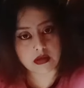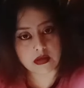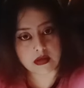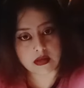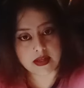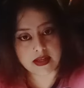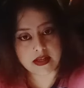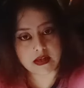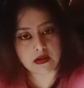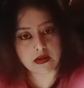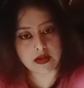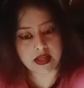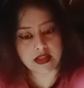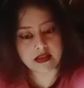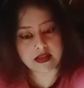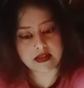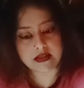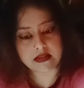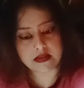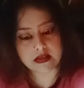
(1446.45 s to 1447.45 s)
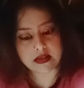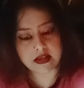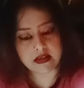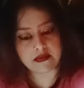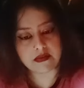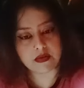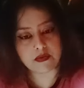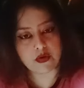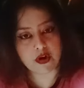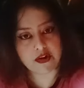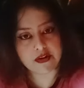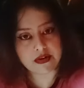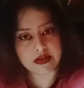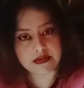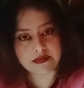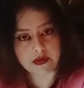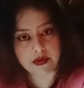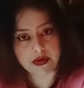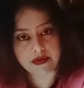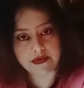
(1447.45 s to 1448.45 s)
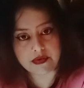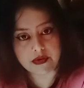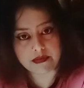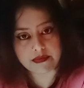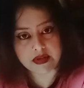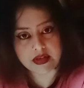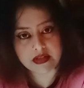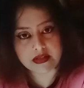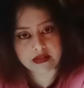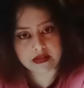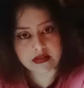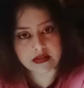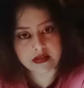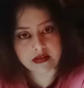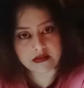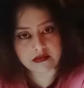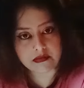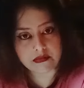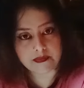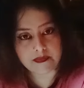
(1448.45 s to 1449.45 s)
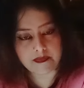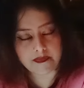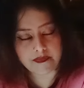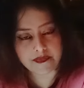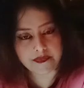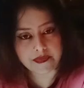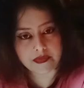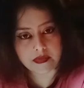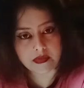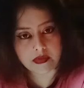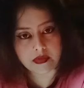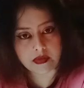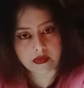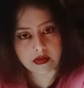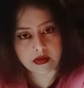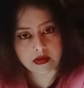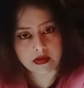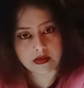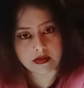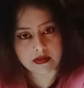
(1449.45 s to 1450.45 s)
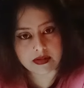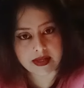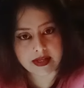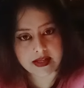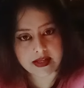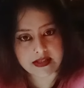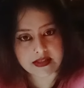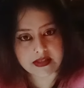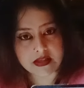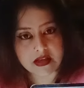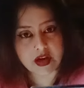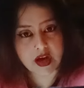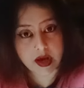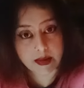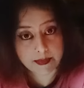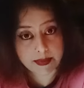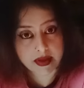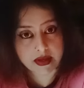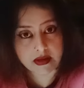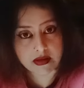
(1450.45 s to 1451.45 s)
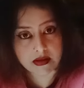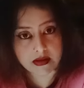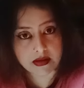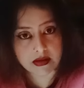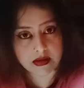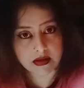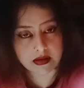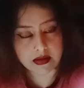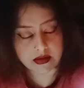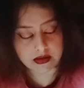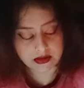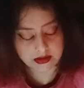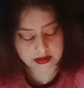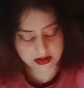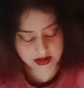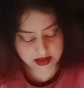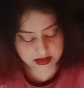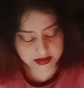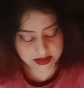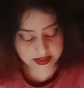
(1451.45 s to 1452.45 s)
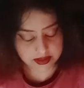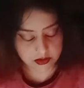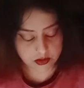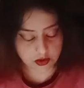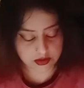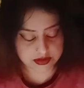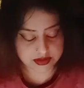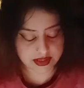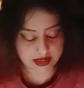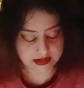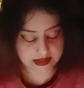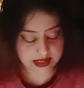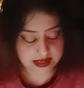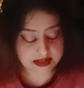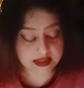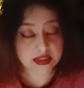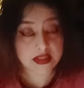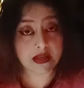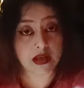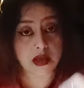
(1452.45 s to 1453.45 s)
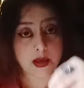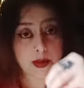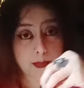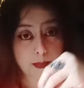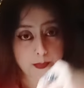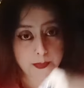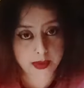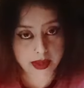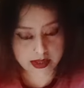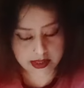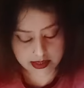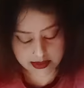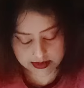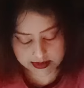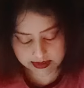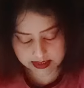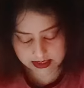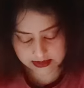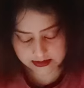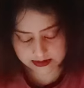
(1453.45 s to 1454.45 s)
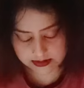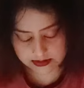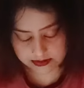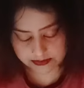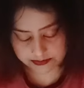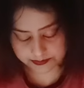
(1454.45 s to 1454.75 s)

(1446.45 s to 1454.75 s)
Like, look at this. Even water is flowing from this. Like, it's coming in contact. It's making sense.